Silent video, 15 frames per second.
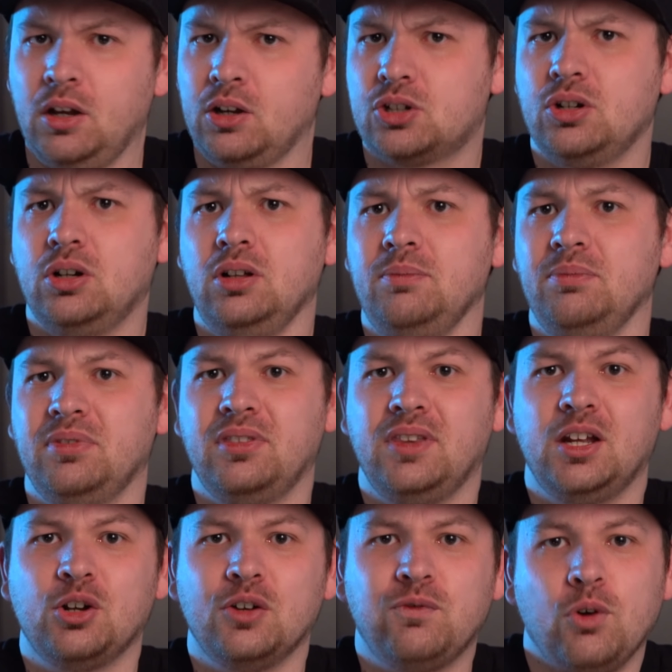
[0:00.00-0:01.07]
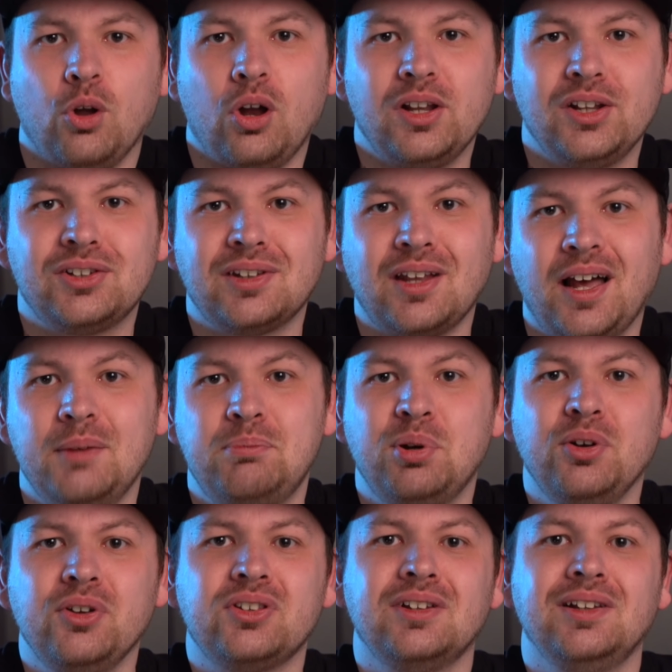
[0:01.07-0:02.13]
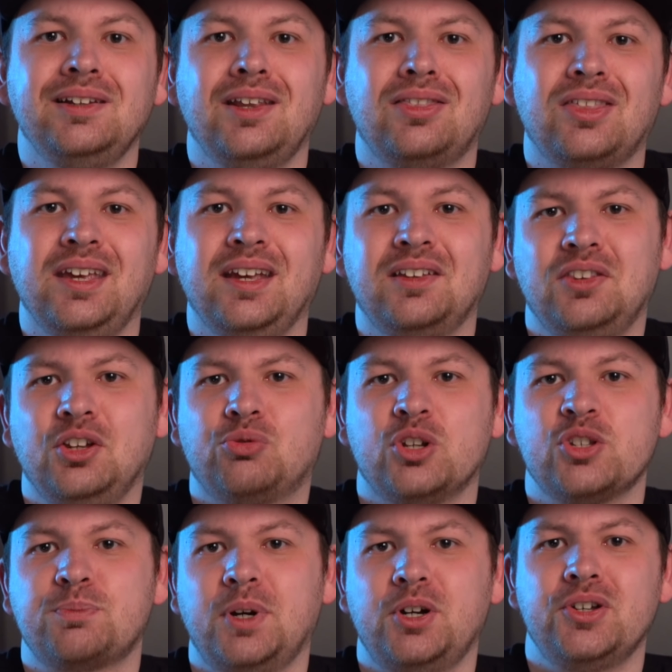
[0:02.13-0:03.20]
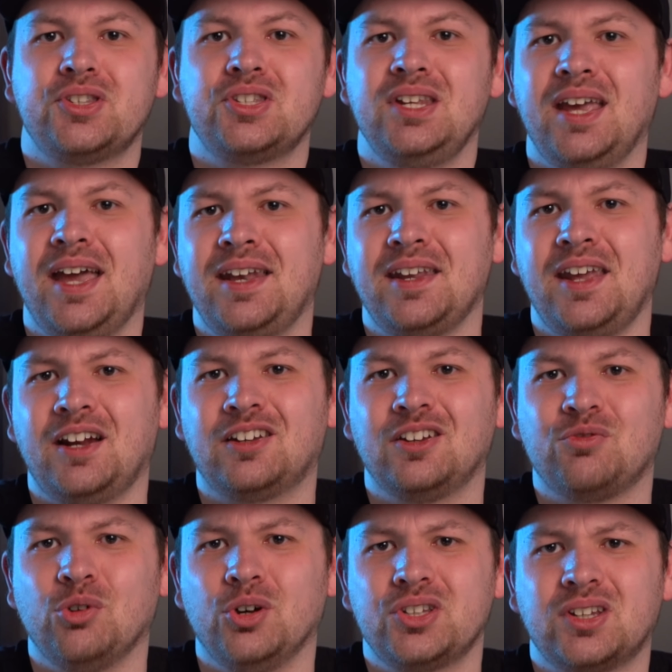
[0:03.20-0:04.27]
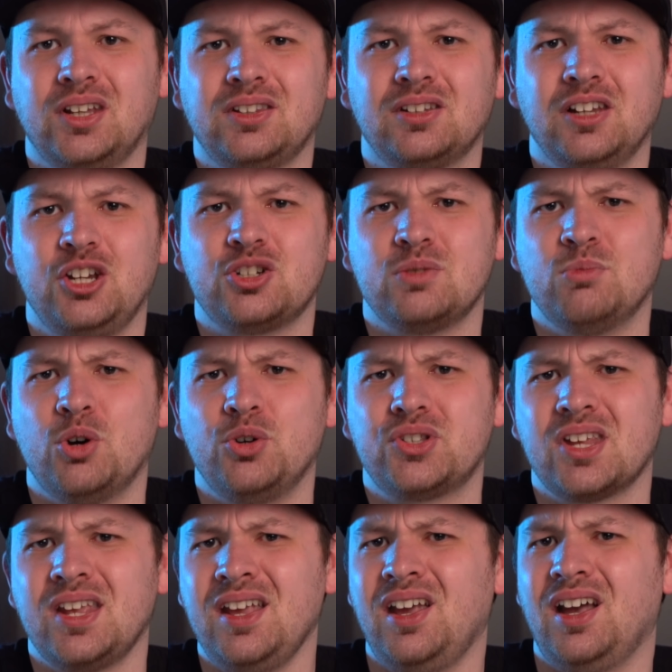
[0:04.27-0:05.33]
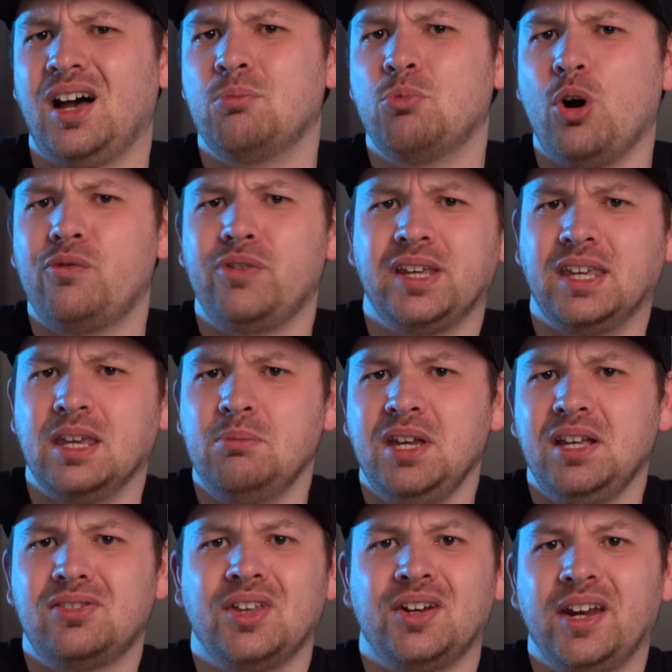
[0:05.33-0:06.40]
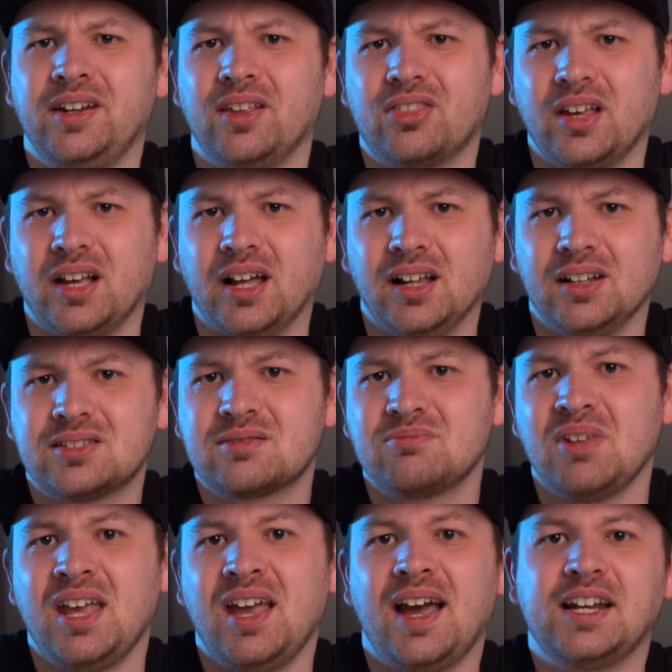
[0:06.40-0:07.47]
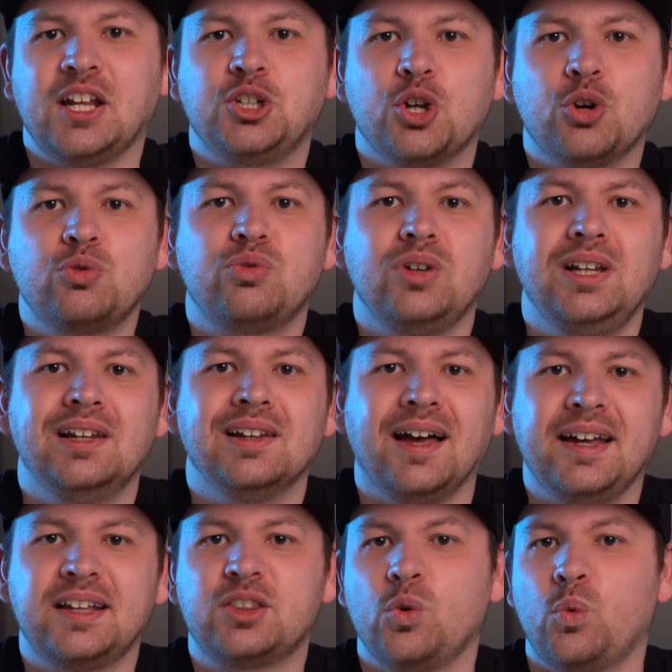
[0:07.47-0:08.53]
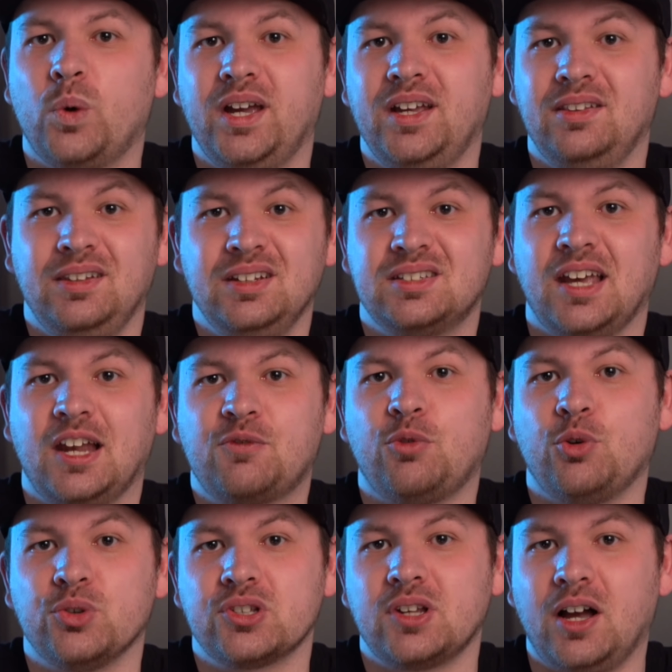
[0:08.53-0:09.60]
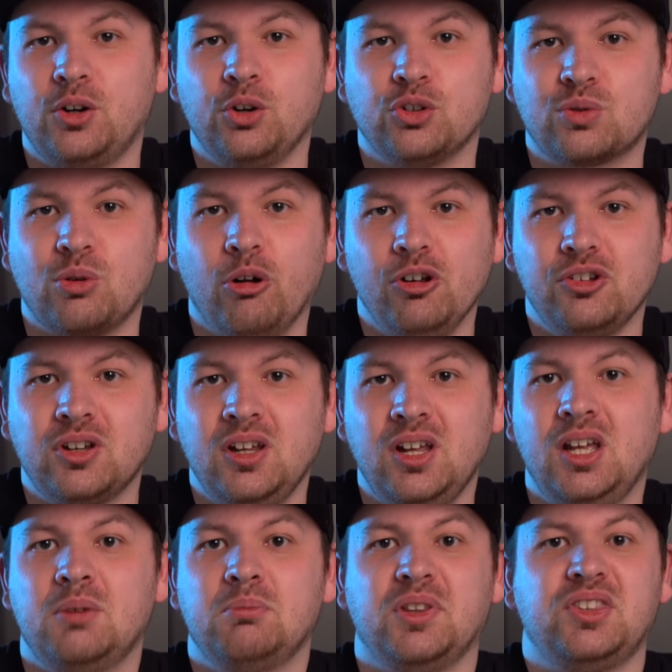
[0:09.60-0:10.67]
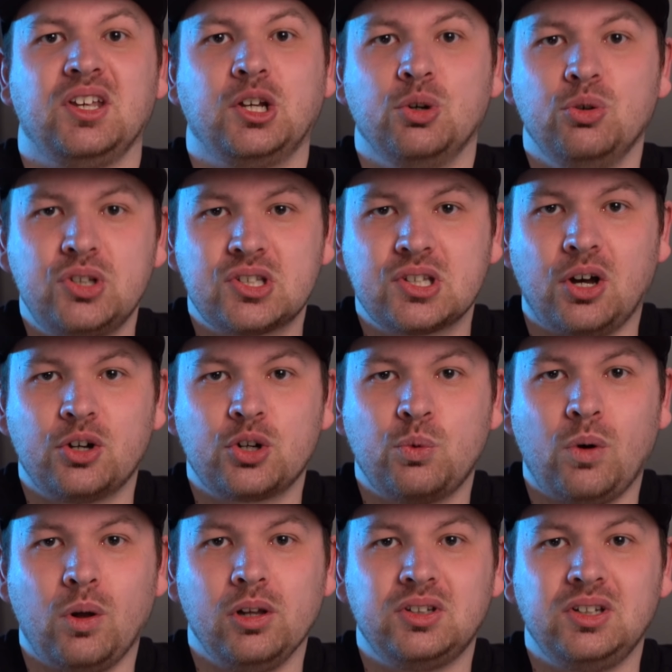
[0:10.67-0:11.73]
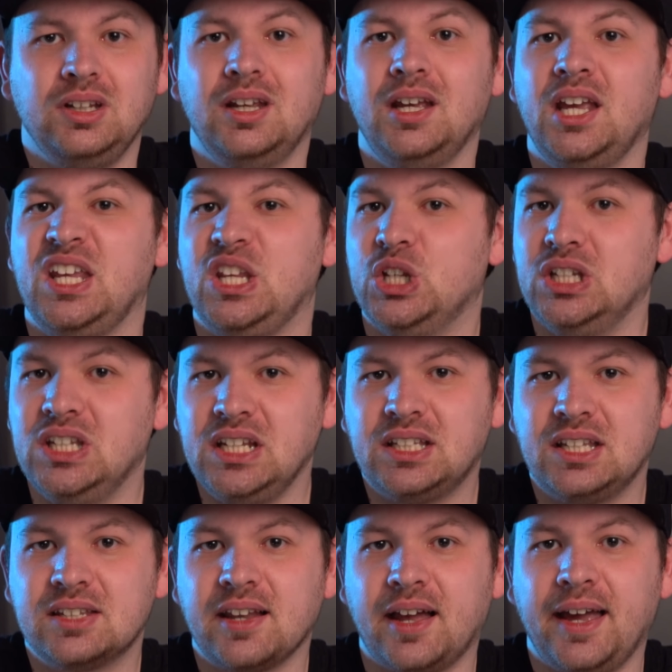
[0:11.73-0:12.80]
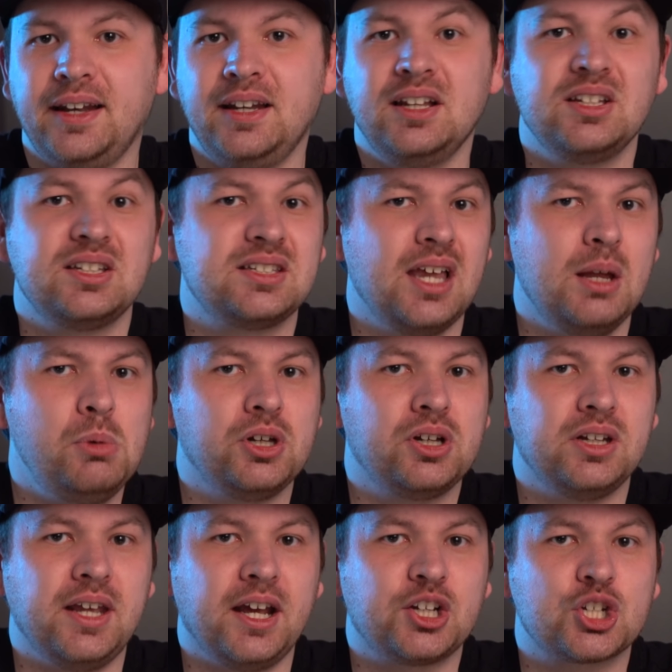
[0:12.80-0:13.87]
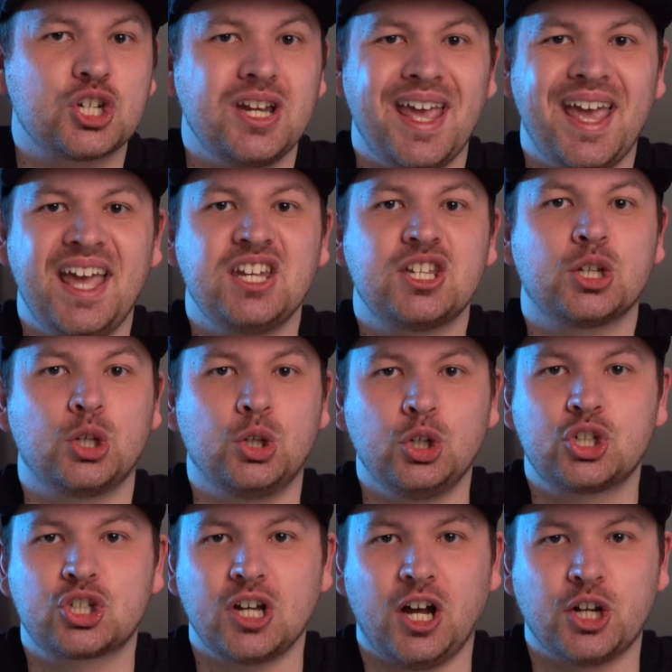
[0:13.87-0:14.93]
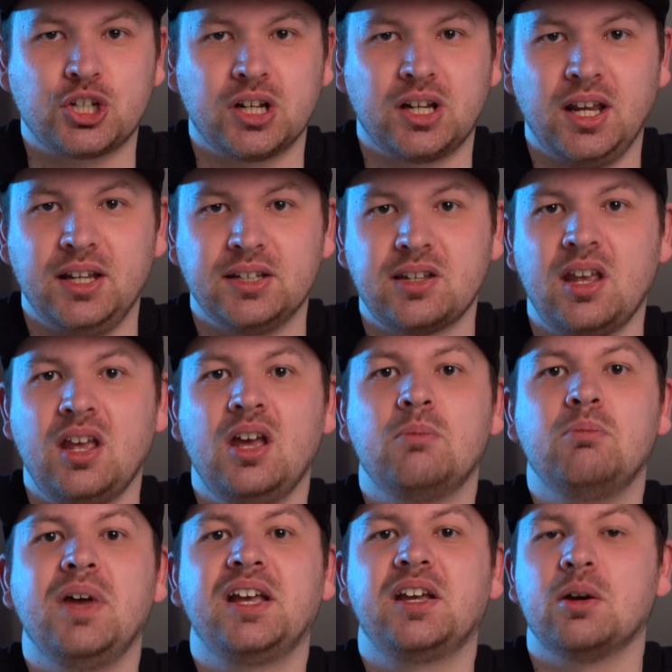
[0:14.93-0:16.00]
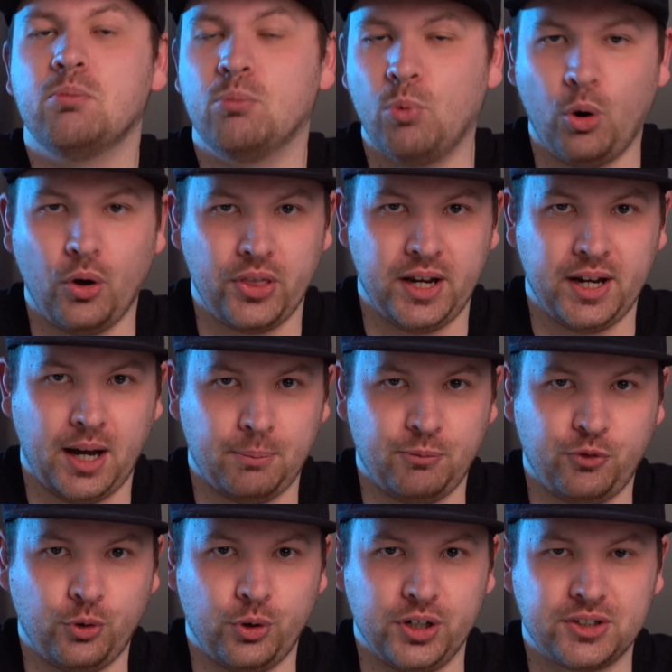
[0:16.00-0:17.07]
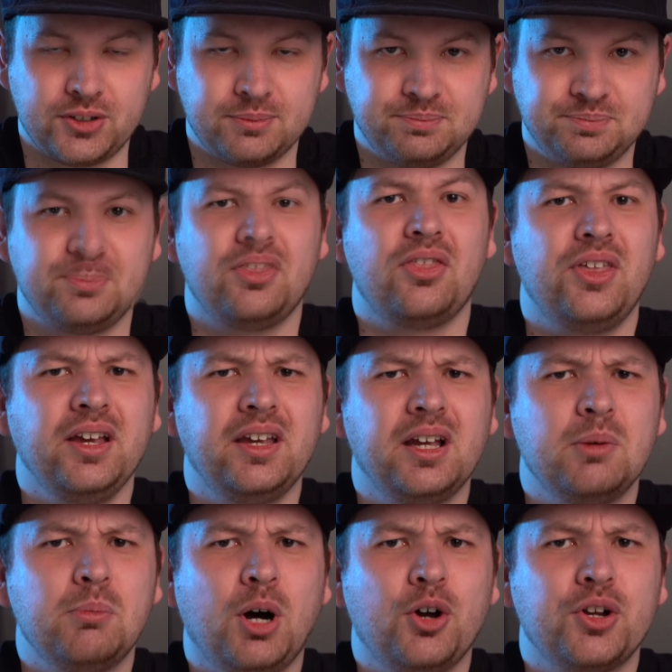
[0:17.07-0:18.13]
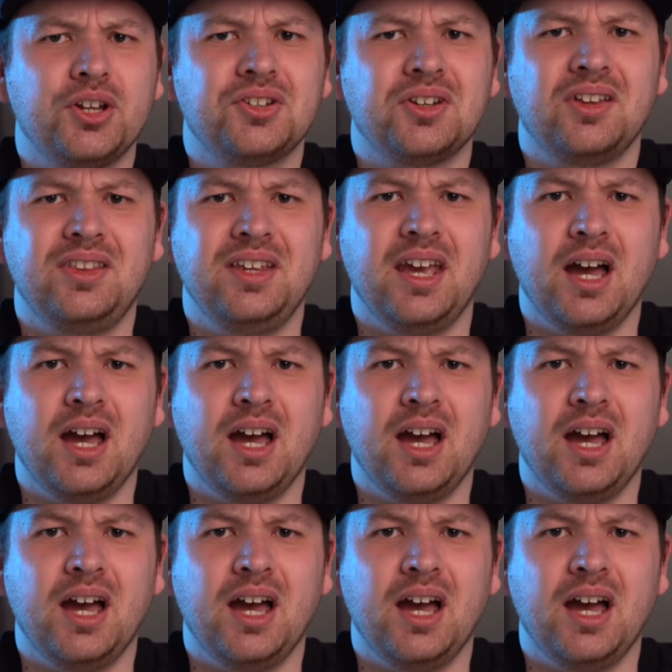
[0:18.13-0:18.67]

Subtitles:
Sure, they're not flawless. I personally think the transparency and active noise cancellation modes are more of a gimmick than anything else, and I don't really like the way these headphones are controlled, but the good sound quality, unique design, stable connection and good charging case make more than up for it. Thinking about it, the